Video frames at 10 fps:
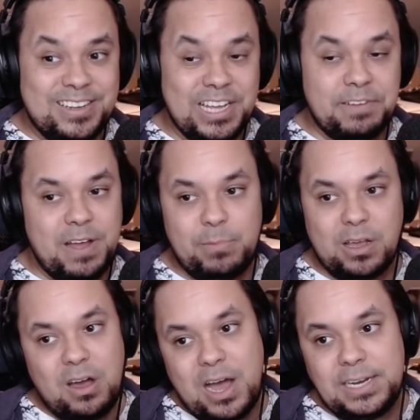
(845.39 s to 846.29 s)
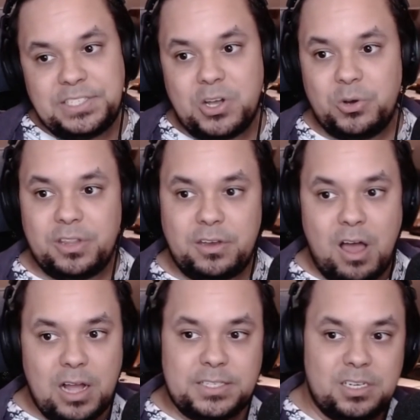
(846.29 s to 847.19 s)
Like, if I'm like, oh, I need to go to the
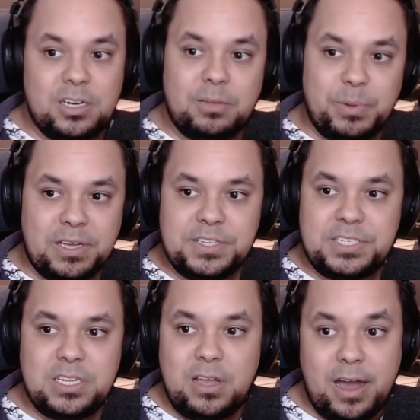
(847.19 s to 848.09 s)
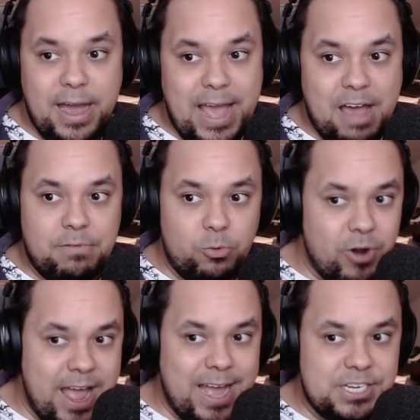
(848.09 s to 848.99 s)
doctor because I have a
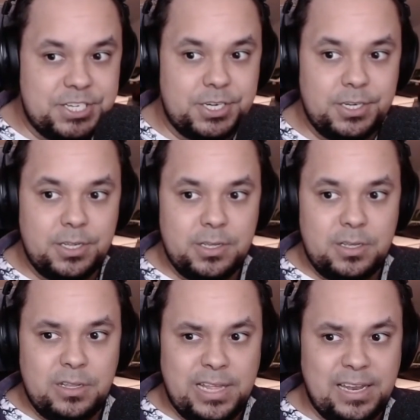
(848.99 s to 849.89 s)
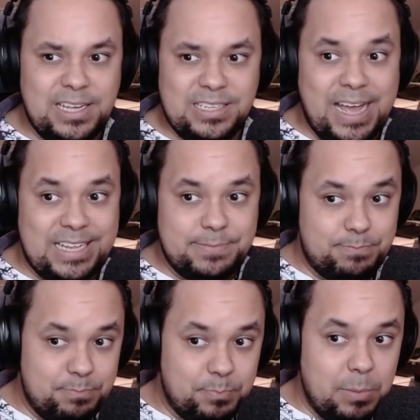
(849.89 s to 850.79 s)
rash that it has
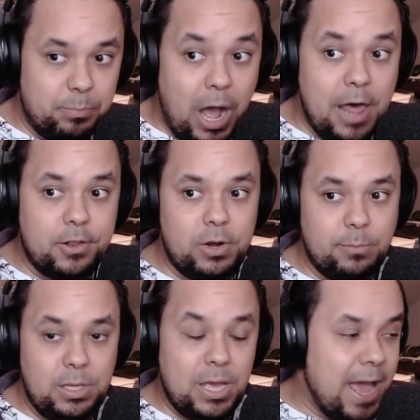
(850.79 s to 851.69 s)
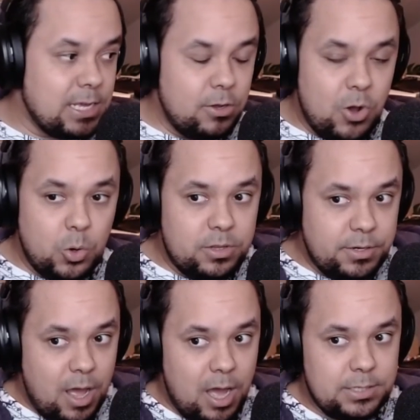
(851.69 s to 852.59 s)
been bothering me, I can go to the
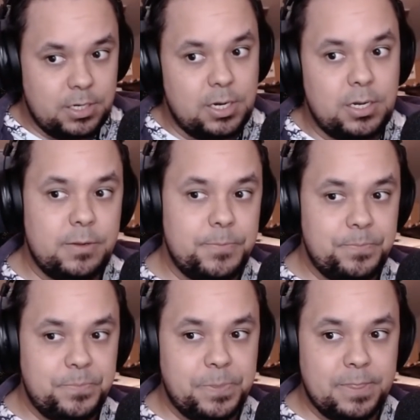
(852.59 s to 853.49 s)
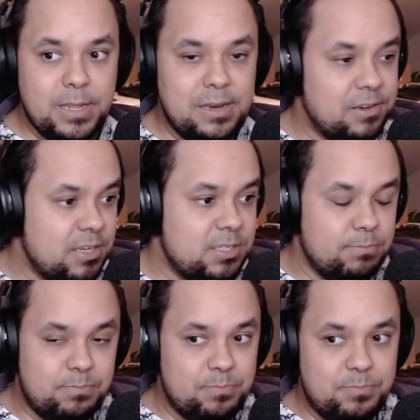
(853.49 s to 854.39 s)
doctor, and it
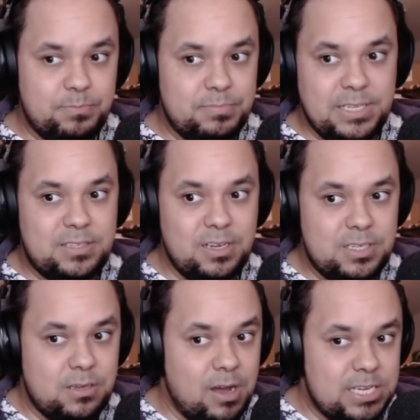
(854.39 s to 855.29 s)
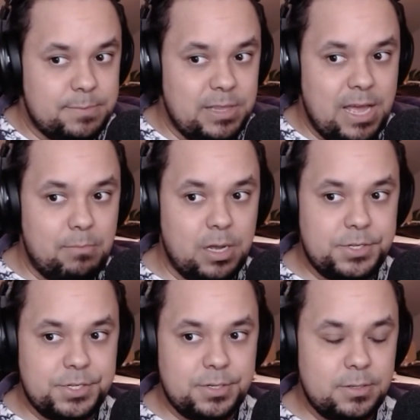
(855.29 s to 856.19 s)
doesn't it doesn't cost me that
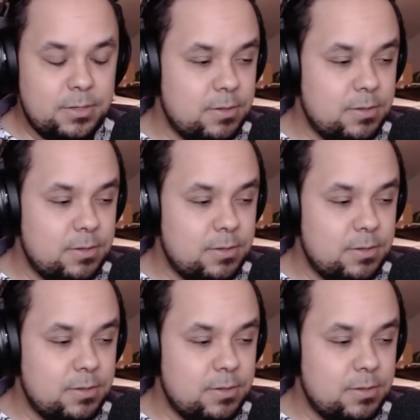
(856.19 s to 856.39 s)
much,